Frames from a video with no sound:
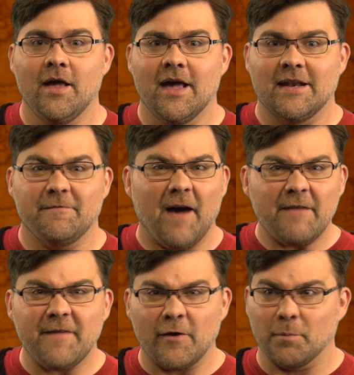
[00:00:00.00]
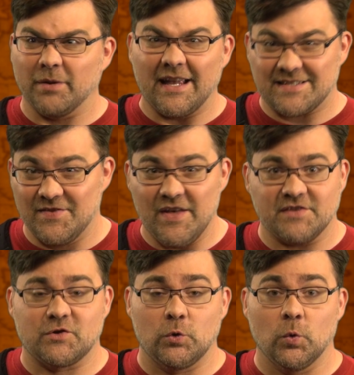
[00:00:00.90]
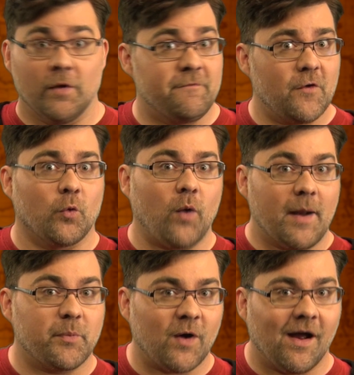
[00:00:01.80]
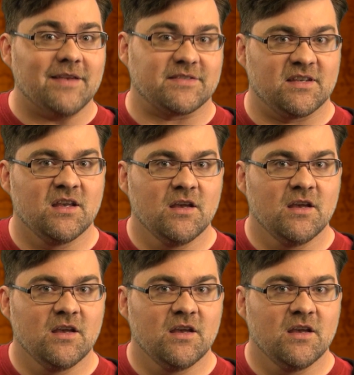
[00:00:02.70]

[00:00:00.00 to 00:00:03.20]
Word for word: and if I found a place this cool and for the right price,